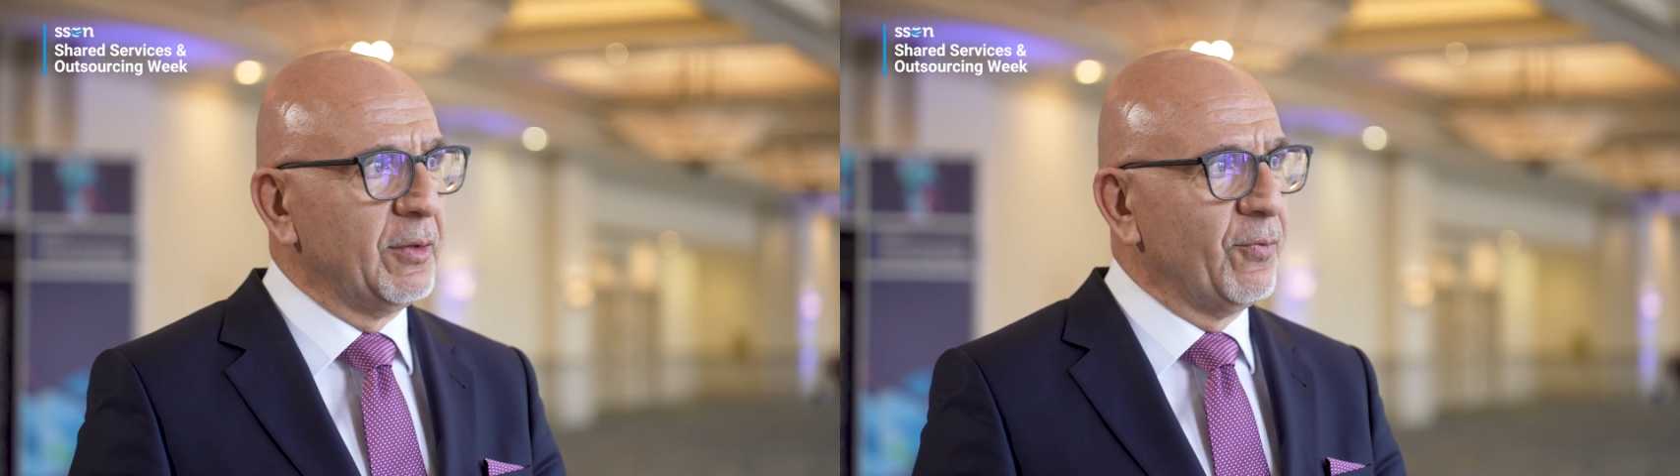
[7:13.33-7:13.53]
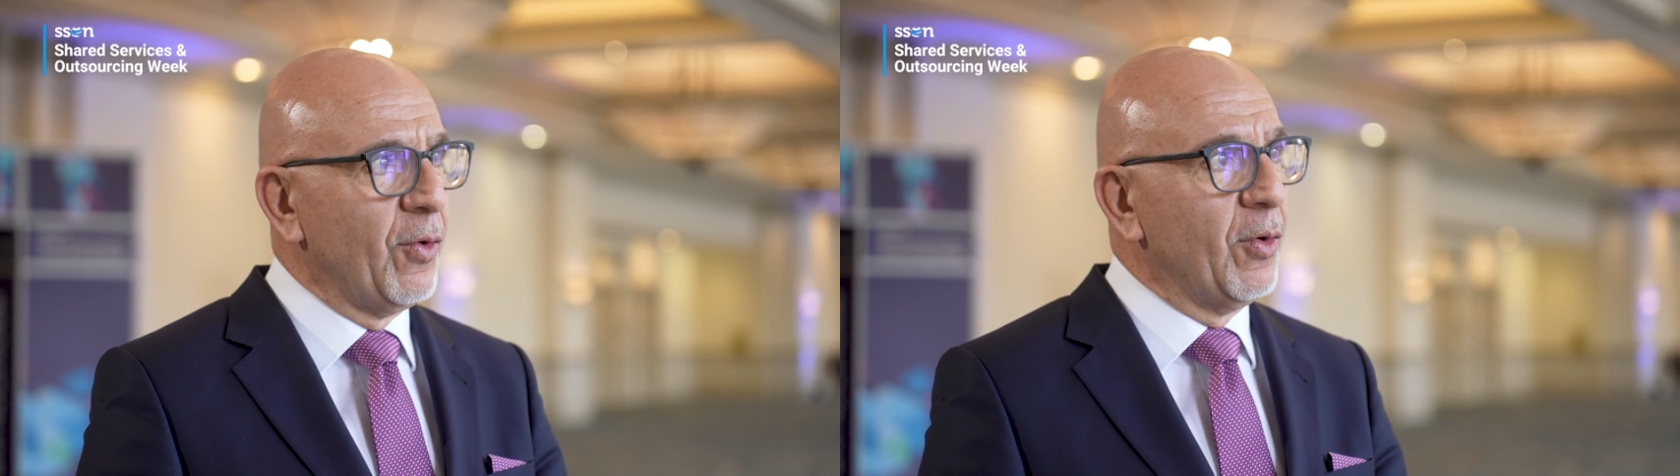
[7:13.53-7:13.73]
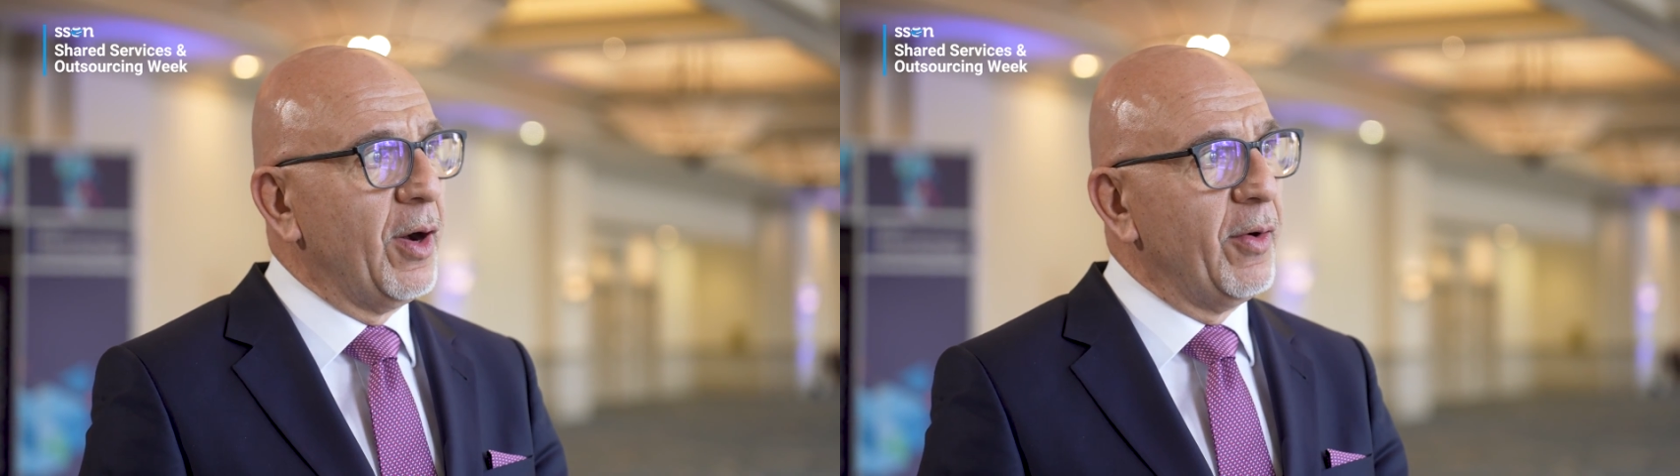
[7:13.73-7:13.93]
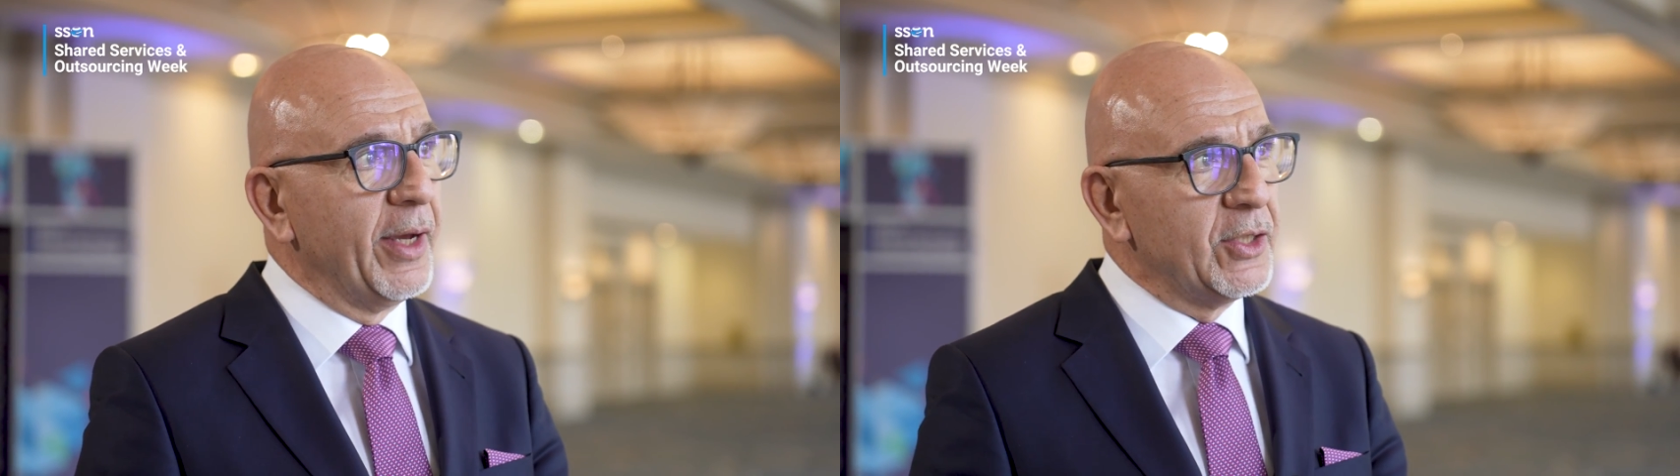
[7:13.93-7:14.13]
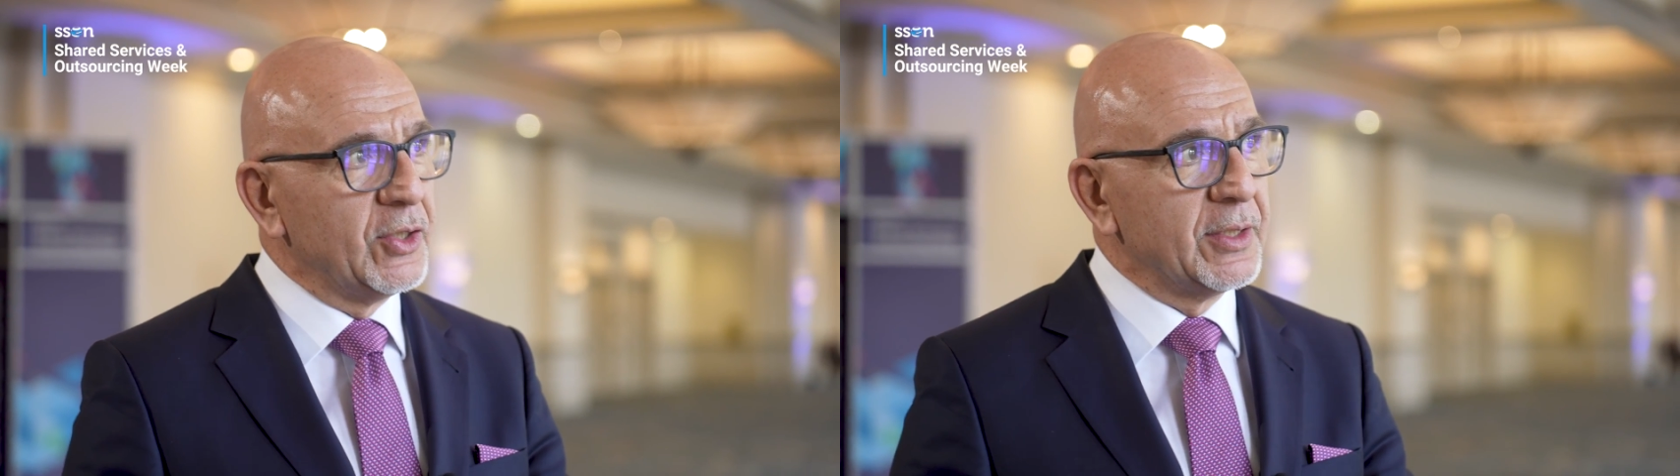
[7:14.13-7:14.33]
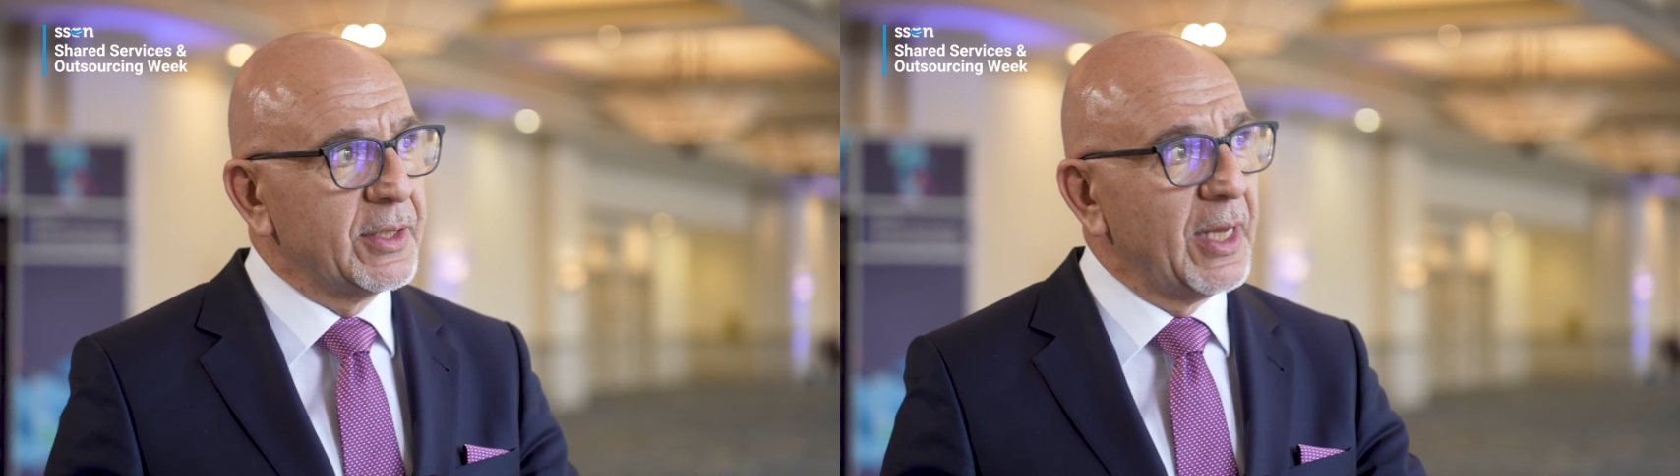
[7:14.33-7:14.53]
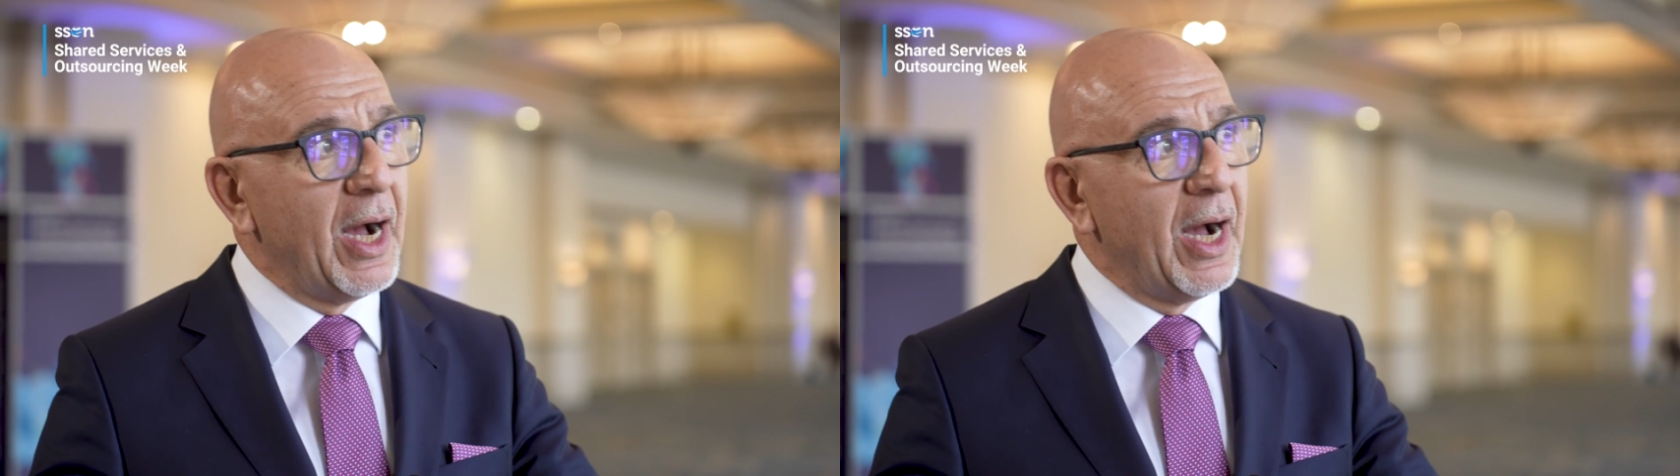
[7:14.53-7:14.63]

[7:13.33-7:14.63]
for our agents